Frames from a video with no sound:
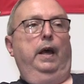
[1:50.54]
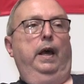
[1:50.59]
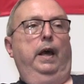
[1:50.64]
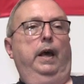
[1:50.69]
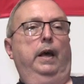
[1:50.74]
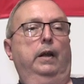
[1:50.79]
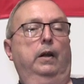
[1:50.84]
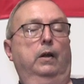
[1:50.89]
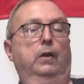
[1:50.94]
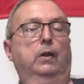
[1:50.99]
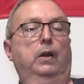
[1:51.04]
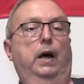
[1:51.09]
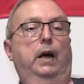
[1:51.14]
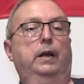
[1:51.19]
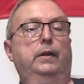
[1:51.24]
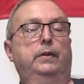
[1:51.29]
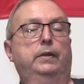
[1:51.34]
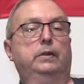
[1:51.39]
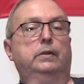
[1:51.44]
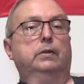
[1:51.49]
And a lot
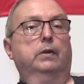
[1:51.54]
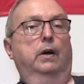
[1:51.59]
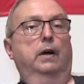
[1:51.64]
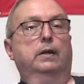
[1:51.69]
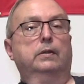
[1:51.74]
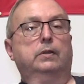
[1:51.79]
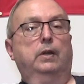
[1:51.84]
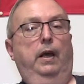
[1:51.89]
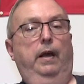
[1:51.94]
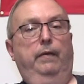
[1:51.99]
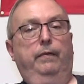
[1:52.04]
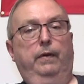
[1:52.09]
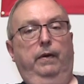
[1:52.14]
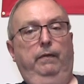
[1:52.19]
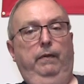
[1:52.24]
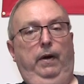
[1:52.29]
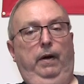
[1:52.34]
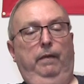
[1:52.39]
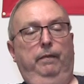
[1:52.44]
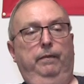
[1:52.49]
of these laws have
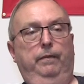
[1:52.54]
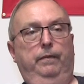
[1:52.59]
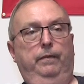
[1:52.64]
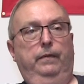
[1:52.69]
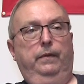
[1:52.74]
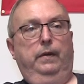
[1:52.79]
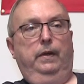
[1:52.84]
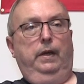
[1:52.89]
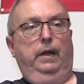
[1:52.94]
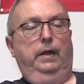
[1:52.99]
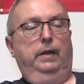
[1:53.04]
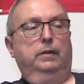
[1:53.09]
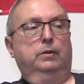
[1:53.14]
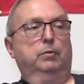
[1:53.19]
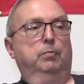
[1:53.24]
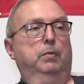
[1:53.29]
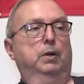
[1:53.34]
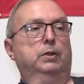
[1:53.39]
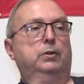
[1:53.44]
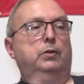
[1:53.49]
come up. And
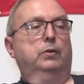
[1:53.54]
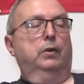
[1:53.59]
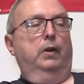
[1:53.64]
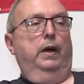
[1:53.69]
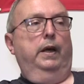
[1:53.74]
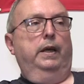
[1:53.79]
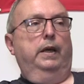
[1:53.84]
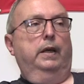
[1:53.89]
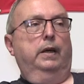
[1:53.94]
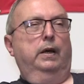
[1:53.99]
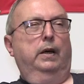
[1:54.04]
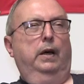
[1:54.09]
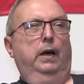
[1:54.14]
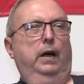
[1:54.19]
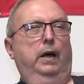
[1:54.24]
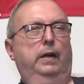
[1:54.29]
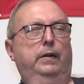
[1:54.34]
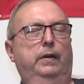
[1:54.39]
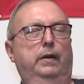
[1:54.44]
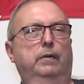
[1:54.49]
it's much like, uh,
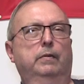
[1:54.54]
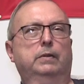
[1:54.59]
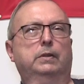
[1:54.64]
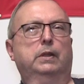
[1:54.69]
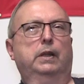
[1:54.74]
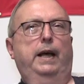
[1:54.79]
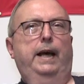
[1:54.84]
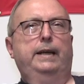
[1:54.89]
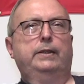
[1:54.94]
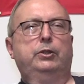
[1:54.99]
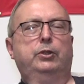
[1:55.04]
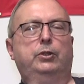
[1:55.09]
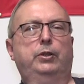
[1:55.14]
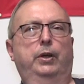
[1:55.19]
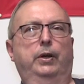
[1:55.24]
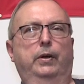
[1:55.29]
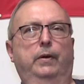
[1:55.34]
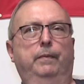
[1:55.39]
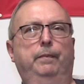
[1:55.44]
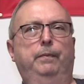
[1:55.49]
I think it was last
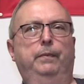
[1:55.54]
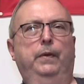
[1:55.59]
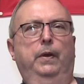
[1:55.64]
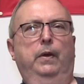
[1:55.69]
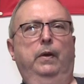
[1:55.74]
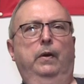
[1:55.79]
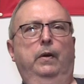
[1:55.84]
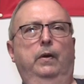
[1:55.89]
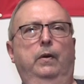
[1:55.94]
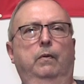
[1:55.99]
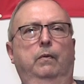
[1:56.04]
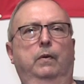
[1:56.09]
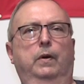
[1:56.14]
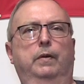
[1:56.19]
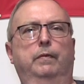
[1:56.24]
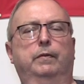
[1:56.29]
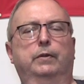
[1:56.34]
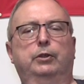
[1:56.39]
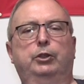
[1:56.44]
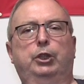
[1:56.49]
year,
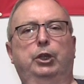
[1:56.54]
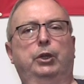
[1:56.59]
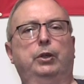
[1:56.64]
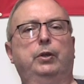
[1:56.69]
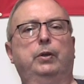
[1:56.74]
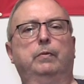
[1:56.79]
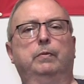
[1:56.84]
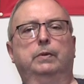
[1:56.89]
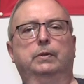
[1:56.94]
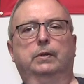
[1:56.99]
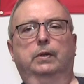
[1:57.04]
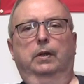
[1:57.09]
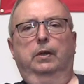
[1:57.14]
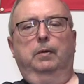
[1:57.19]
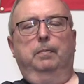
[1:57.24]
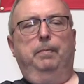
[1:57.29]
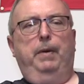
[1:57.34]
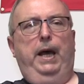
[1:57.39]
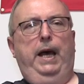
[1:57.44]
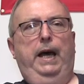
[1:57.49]
when Virginia was going
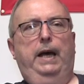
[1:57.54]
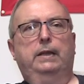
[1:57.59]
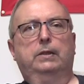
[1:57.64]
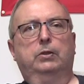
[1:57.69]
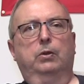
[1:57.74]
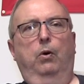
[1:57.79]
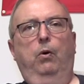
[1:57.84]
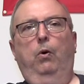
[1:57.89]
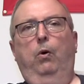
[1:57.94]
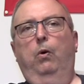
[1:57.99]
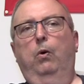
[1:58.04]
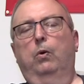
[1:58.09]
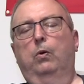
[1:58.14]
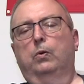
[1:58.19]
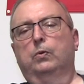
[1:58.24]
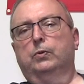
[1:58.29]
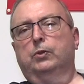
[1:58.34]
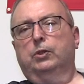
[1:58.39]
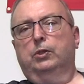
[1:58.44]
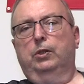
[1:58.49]
to pass a
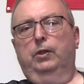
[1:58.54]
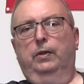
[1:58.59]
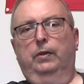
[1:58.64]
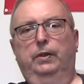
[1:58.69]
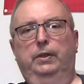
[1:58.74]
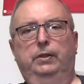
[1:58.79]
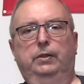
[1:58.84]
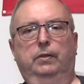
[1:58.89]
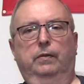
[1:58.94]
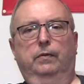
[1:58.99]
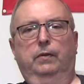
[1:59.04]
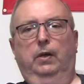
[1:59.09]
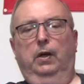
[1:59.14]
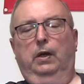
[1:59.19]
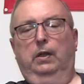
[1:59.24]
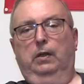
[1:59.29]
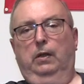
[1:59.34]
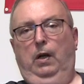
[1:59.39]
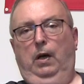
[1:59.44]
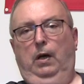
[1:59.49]
whole series of
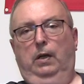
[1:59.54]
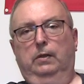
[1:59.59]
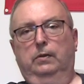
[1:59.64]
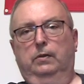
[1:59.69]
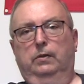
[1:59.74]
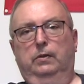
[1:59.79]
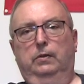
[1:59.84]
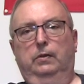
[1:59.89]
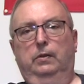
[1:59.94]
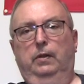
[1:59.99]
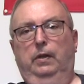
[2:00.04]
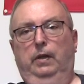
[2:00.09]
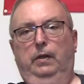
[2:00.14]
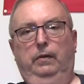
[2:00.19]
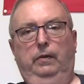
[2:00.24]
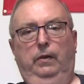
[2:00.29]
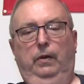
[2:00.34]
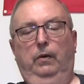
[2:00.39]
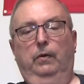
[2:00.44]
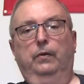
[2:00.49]
gun laws. They,
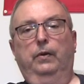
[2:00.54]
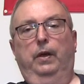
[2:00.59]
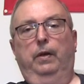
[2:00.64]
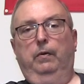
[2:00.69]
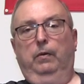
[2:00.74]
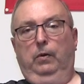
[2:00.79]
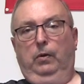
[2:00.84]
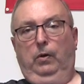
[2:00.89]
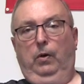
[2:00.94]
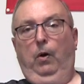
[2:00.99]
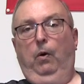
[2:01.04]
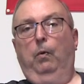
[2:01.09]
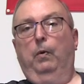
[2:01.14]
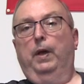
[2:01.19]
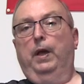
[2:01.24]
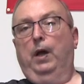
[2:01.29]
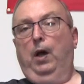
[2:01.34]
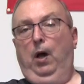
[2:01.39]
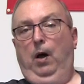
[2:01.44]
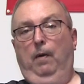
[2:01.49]
you know, they were
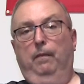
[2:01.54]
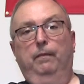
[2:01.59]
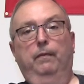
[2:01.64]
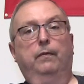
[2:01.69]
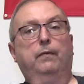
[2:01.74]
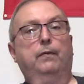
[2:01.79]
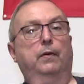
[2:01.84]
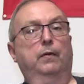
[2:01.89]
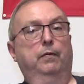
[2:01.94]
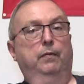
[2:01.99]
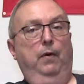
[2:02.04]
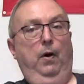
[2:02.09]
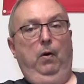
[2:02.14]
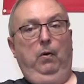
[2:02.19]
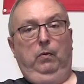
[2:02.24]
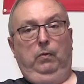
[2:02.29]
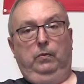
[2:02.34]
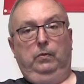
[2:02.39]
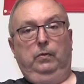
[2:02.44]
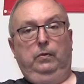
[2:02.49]
going up for
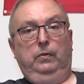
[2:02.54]
vote.